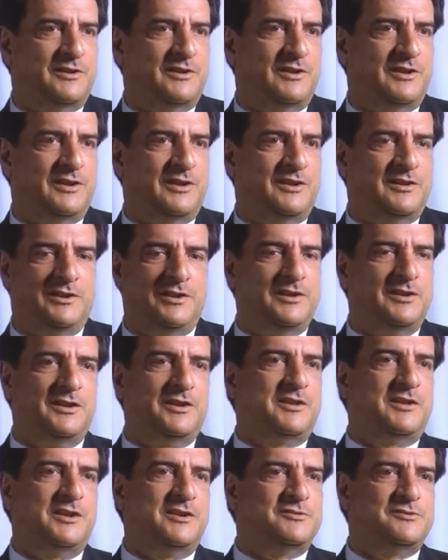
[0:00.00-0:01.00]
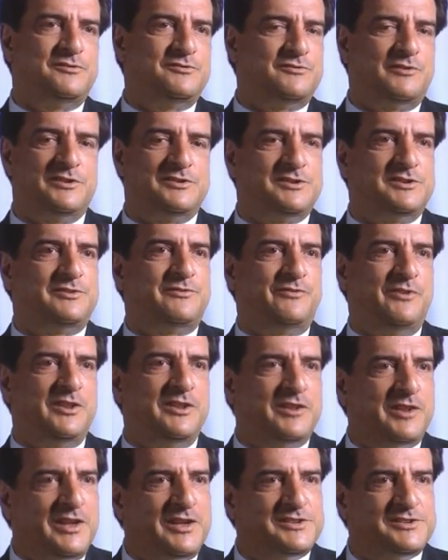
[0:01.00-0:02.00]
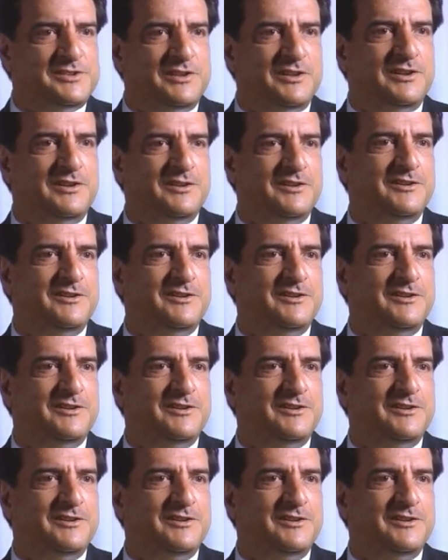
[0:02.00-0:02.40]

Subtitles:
And the indications were just fantastic.